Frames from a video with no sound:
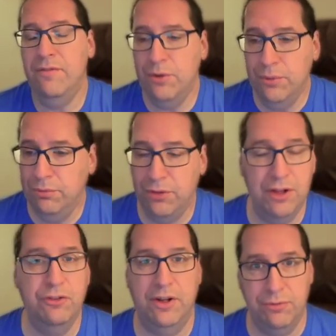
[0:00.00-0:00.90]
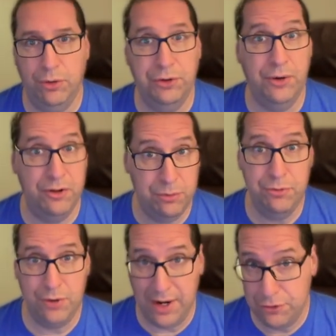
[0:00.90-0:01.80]
view things like folder as
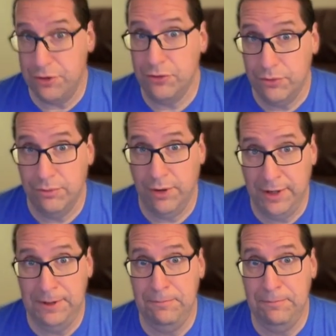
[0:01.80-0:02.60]
abstractions, right?